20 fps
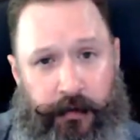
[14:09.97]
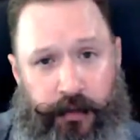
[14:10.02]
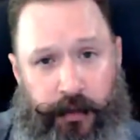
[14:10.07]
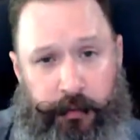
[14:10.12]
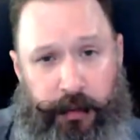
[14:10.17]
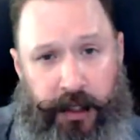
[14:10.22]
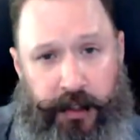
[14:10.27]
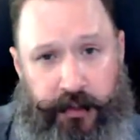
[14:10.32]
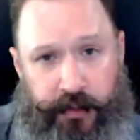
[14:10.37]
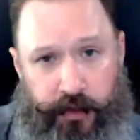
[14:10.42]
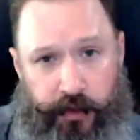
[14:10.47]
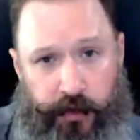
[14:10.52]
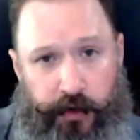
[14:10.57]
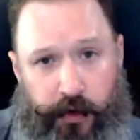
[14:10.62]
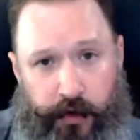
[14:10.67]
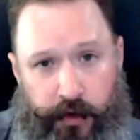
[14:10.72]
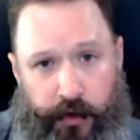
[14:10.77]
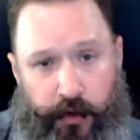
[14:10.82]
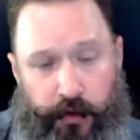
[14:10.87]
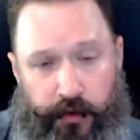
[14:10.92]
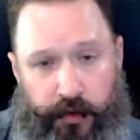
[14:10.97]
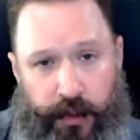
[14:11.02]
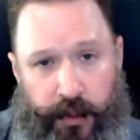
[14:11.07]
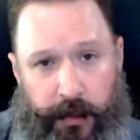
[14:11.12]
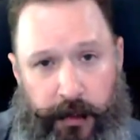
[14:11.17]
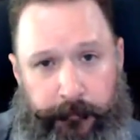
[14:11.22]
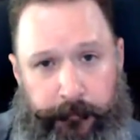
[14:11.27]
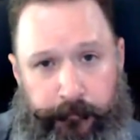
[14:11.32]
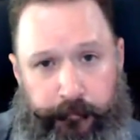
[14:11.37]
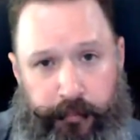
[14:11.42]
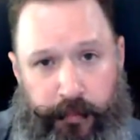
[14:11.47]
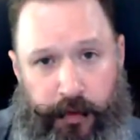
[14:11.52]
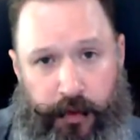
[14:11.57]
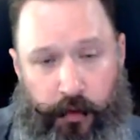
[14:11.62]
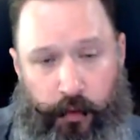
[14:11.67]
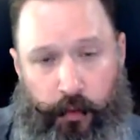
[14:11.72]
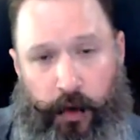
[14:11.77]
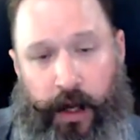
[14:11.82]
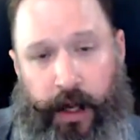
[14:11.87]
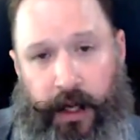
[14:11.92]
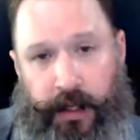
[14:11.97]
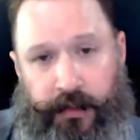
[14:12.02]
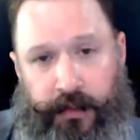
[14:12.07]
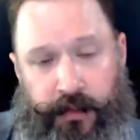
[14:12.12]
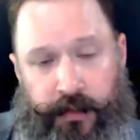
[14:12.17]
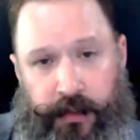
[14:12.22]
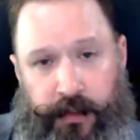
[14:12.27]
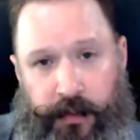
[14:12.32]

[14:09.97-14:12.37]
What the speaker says: to make sure you're using the right,